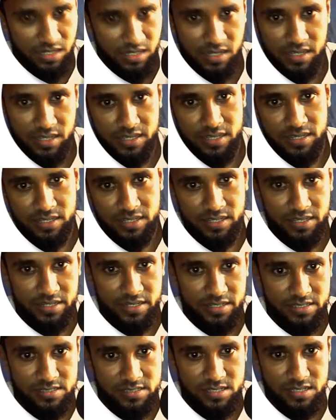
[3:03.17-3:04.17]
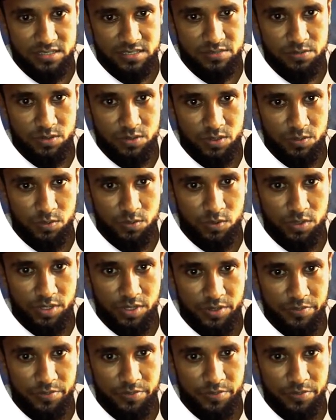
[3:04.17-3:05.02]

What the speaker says: I can get a search volume. Okay,